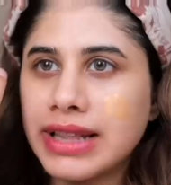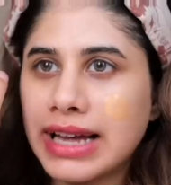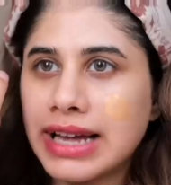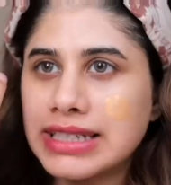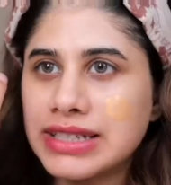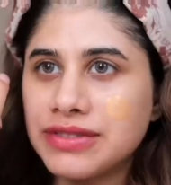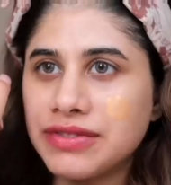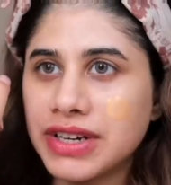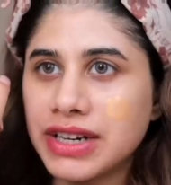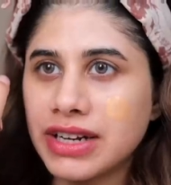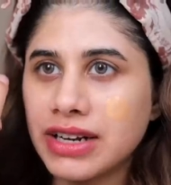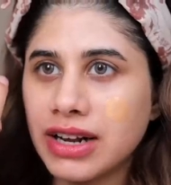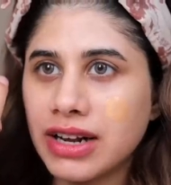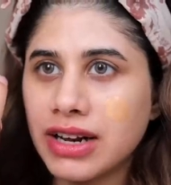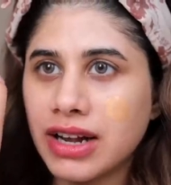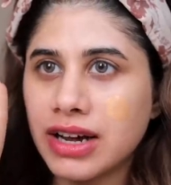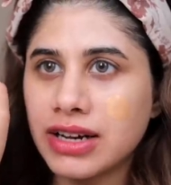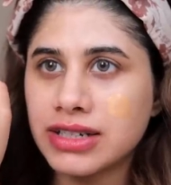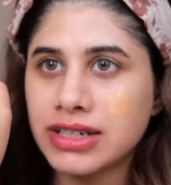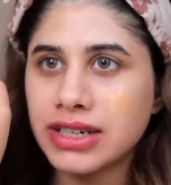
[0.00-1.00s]
That's Vanilla
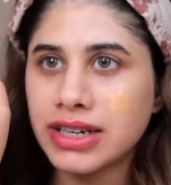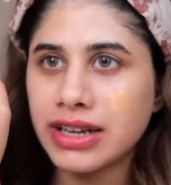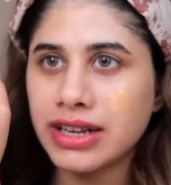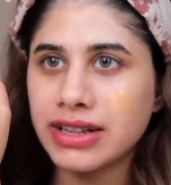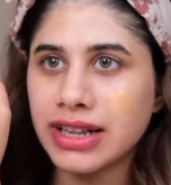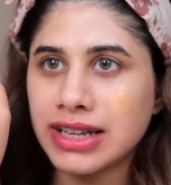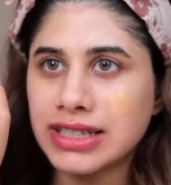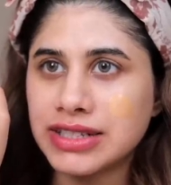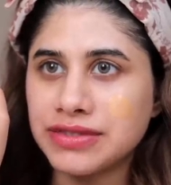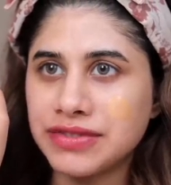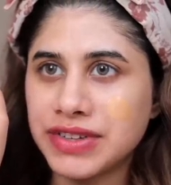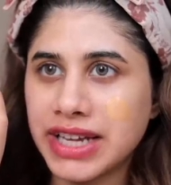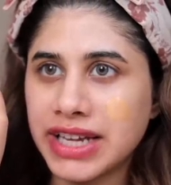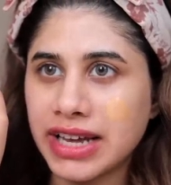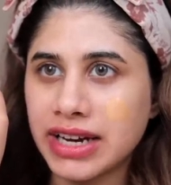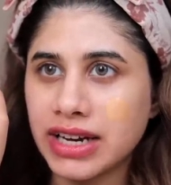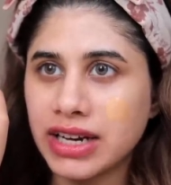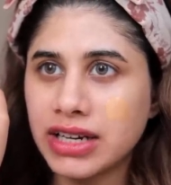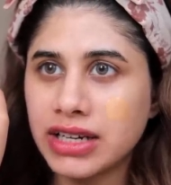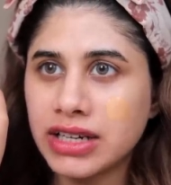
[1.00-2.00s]
Latte and that's
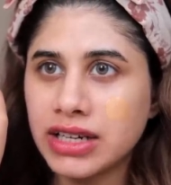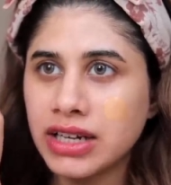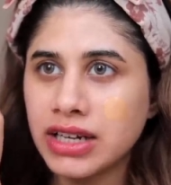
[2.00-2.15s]
Vienna.